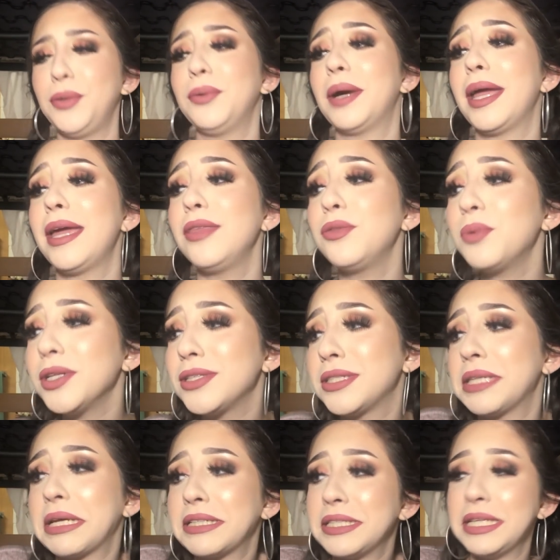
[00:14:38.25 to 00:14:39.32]
Ew, I hate the word
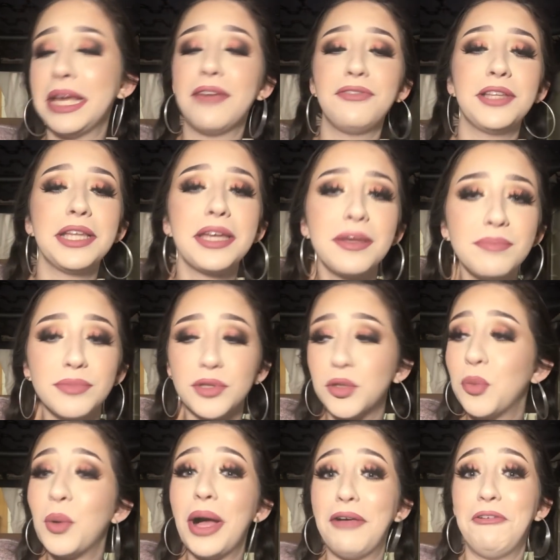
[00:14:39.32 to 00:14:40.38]
sexy. I feel like I'm
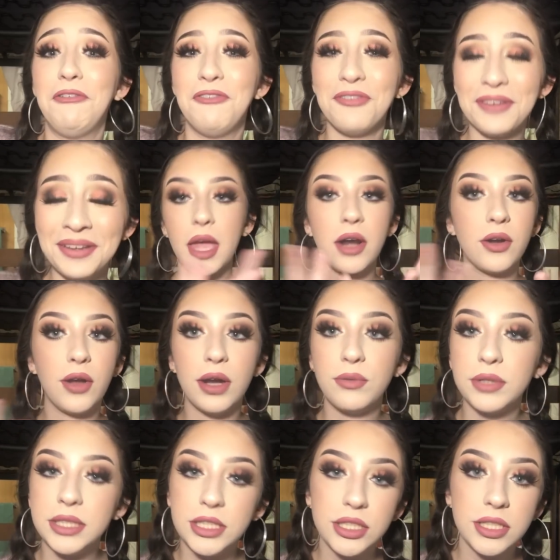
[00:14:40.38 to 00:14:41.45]
twelve. I don't know, I
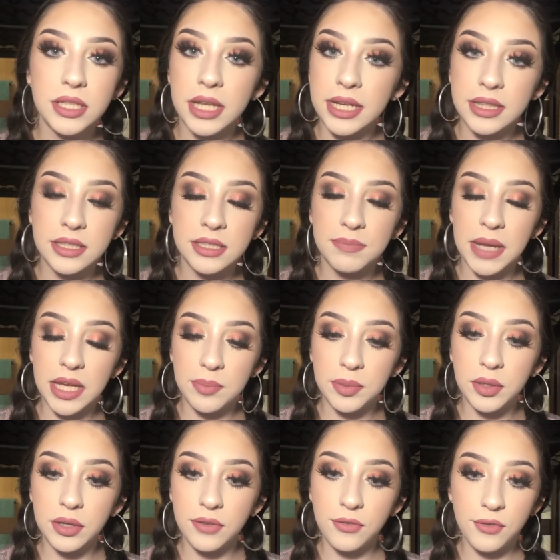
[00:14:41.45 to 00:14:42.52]
really just like this makeup
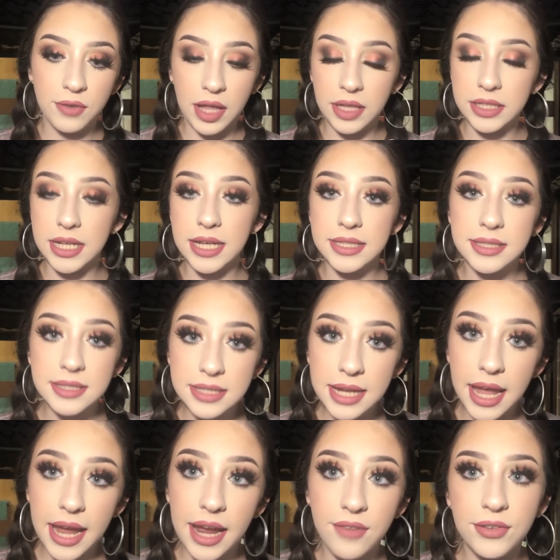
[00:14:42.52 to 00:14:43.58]
look for Valentine's
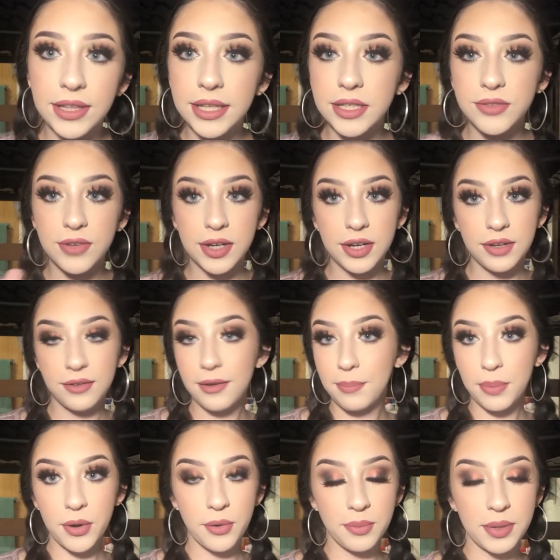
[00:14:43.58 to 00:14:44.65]
Day. I feel like it's very
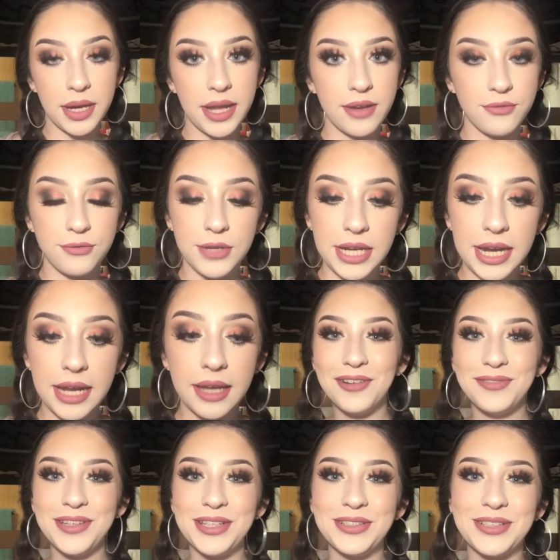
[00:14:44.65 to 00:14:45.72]
appropriate and fitting.
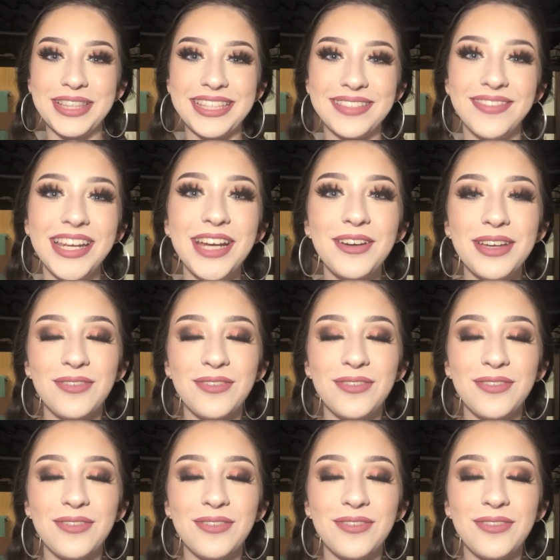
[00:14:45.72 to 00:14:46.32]
Hopefully you enjoyed this video.